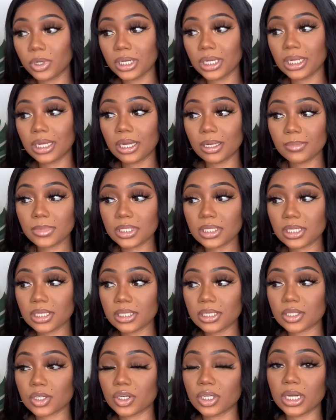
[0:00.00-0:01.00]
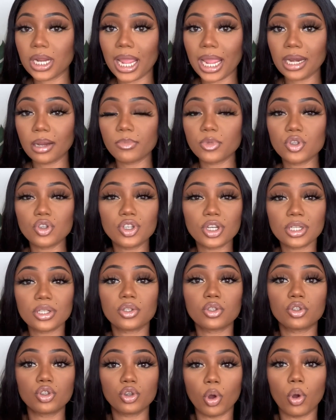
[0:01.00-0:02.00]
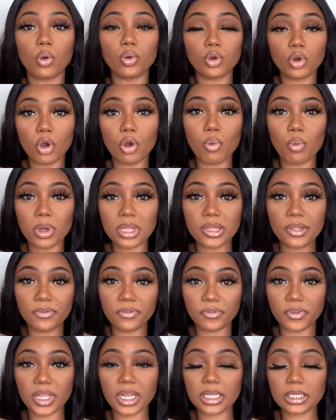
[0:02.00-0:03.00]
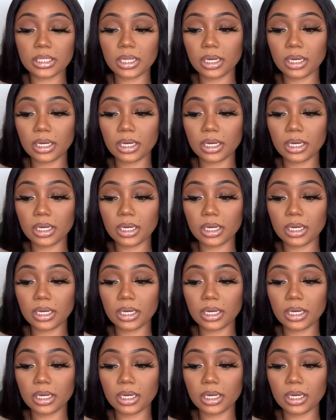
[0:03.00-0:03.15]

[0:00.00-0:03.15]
When it comes to certain items, you just don't know what the fit is